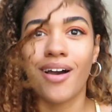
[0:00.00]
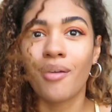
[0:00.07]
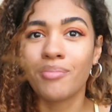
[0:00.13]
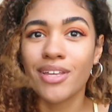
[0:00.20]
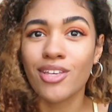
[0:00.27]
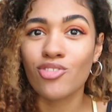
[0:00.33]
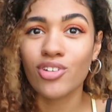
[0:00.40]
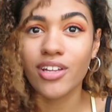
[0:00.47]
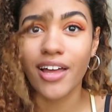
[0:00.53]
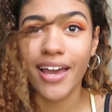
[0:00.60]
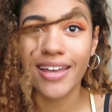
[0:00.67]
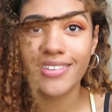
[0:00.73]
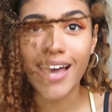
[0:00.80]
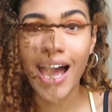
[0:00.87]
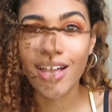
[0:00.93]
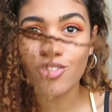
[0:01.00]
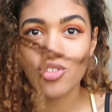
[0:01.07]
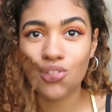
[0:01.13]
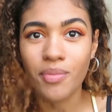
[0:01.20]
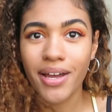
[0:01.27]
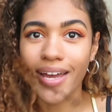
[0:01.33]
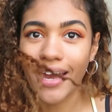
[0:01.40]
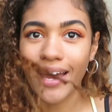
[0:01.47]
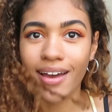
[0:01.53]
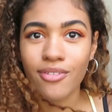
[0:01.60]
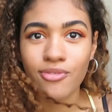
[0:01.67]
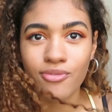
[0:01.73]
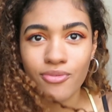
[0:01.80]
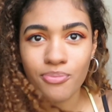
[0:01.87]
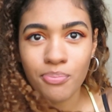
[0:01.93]
I'm literally like attached to my
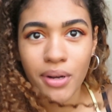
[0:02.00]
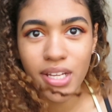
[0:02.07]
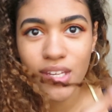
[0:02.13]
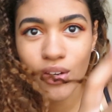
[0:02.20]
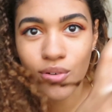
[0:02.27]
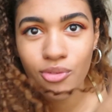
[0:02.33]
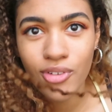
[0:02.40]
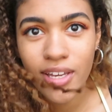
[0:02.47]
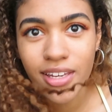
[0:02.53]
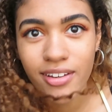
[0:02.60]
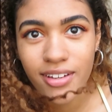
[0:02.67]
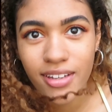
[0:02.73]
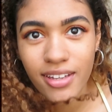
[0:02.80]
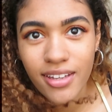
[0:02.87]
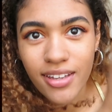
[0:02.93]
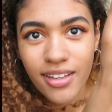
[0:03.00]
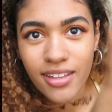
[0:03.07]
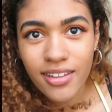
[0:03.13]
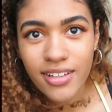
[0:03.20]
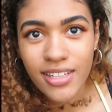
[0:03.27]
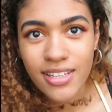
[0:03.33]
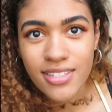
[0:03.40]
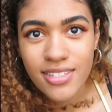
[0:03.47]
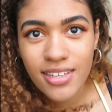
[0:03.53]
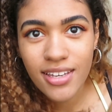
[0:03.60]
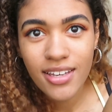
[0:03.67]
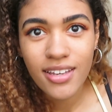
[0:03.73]
hair by nothing. Look, look at this.